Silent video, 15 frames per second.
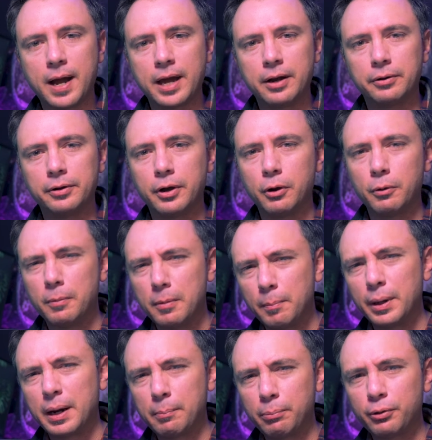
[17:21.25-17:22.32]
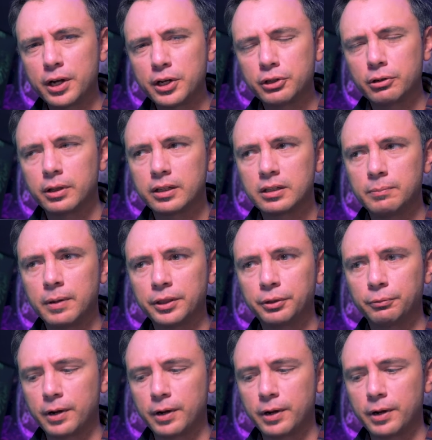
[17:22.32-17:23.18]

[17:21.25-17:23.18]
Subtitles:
I don't know, but I'm pretty sure that's about the